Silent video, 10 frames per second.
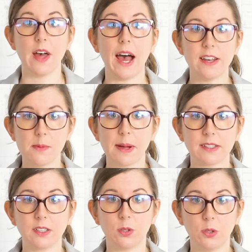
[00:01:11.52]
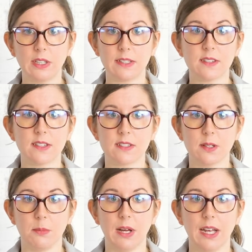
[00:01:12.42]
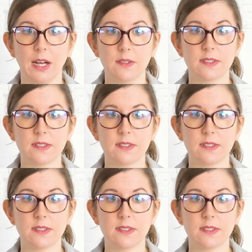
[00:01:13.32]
The adiabatic cooling system allows